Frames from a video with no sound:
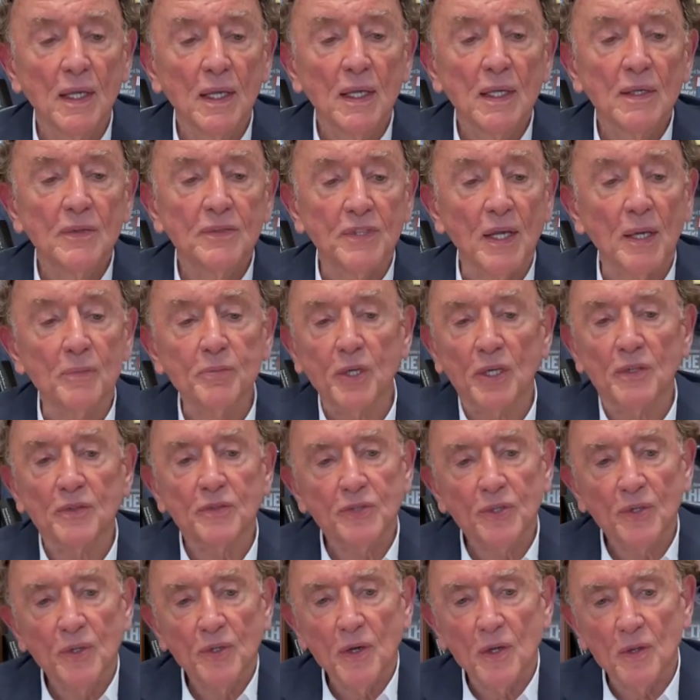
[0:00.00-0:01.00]
some
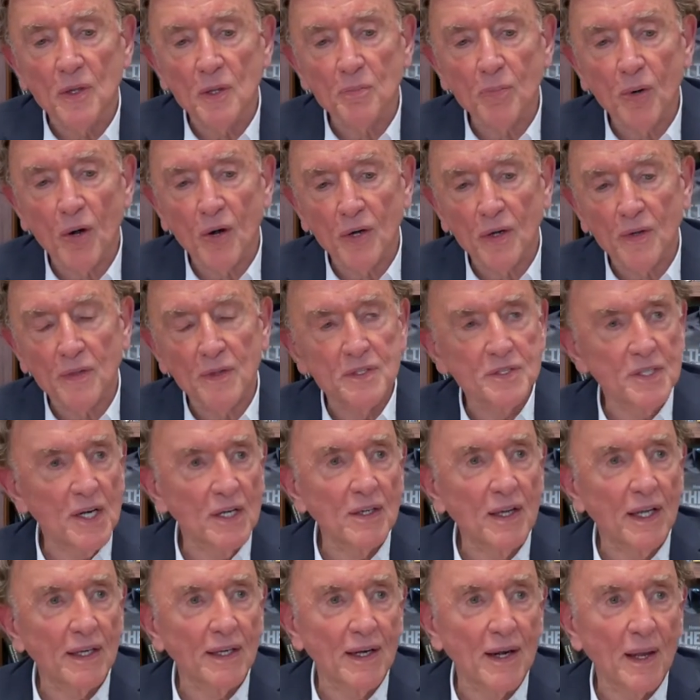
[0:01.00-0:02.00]
concern on the part of the
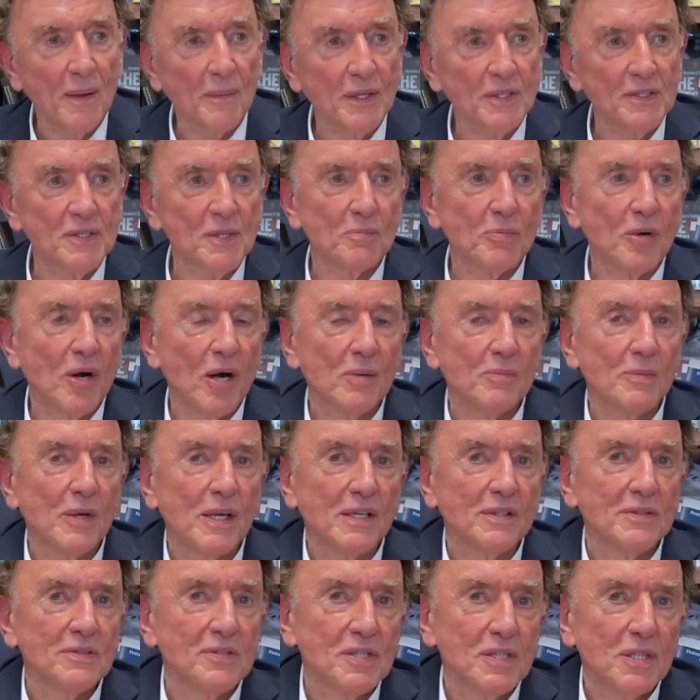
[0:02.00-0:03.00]
general economics
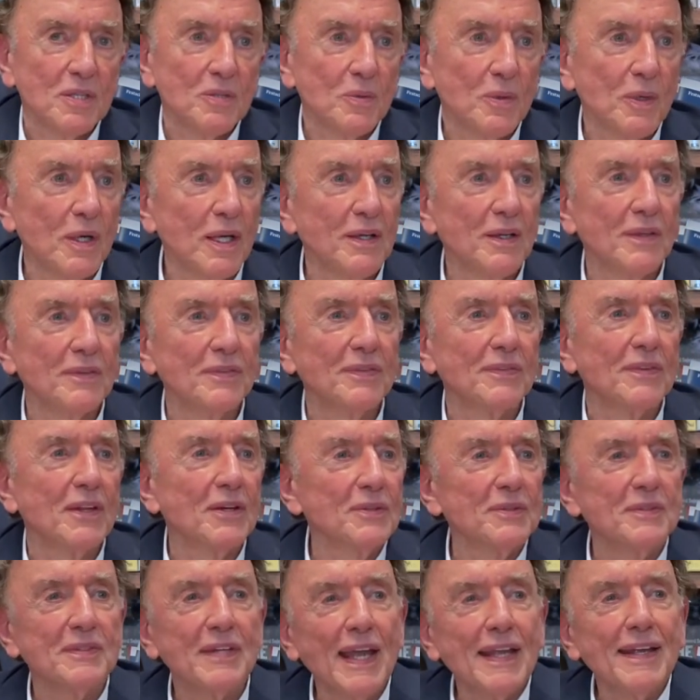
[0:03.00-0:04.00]
department gee whiz they're
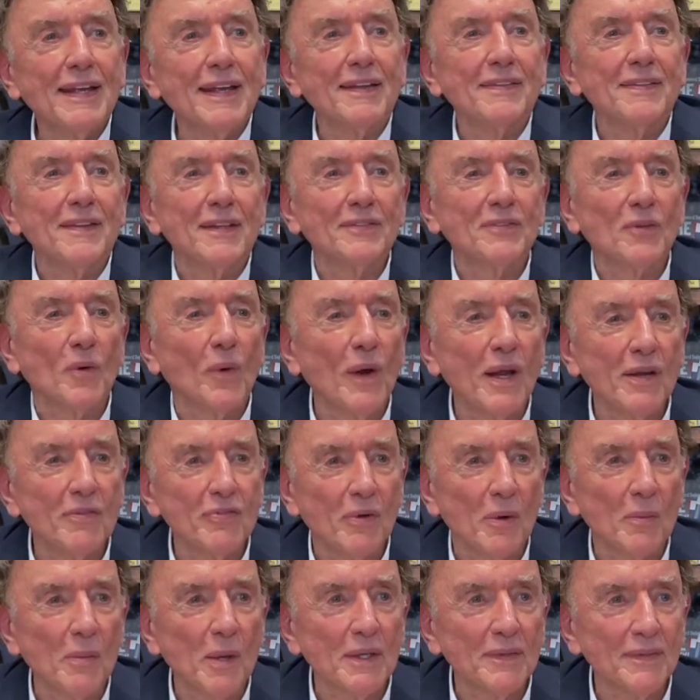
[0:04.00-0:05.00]
taking this away
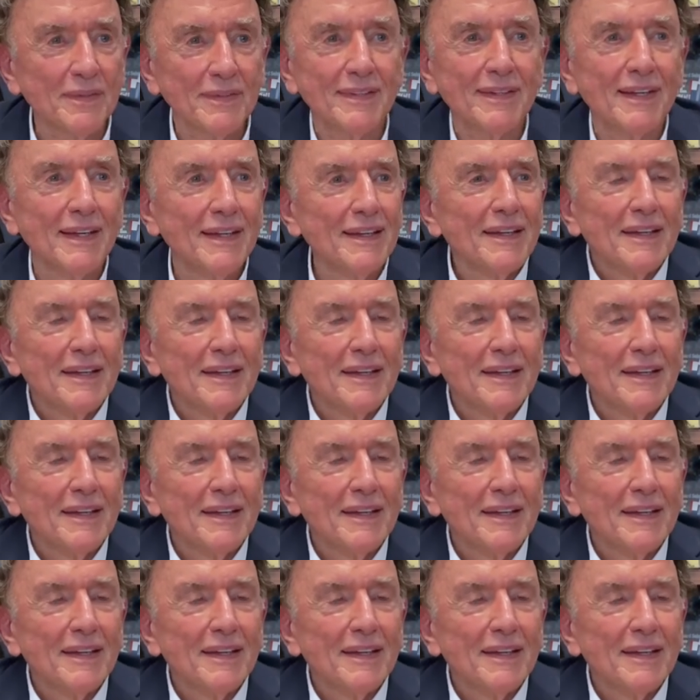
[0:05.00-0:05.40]
from us